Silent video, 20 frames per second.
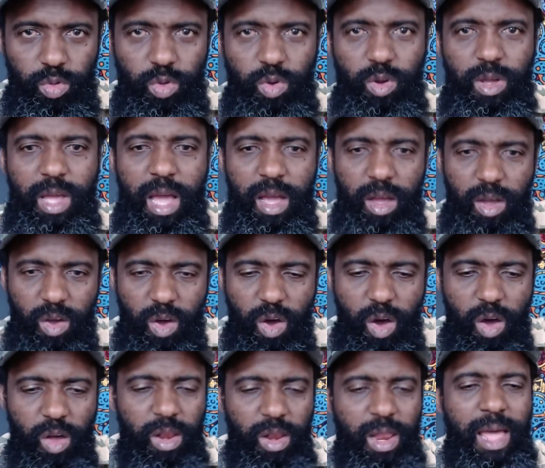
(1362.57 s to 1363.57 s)
You can
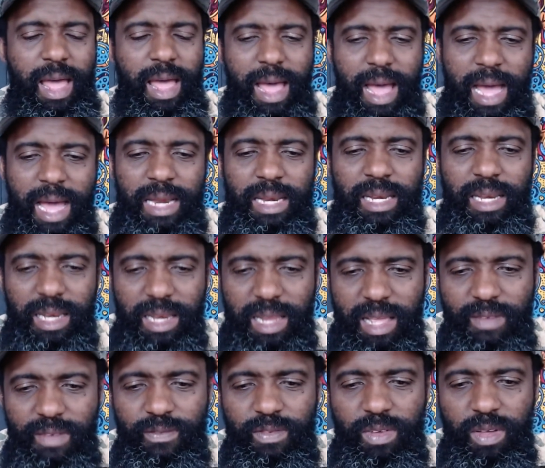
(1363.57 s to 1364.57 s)
call and
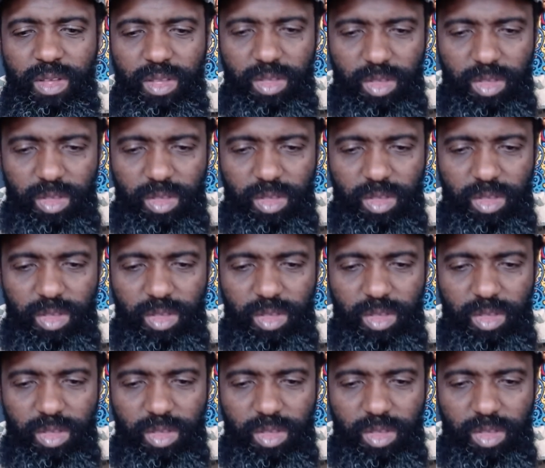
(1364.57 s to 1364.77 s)
leave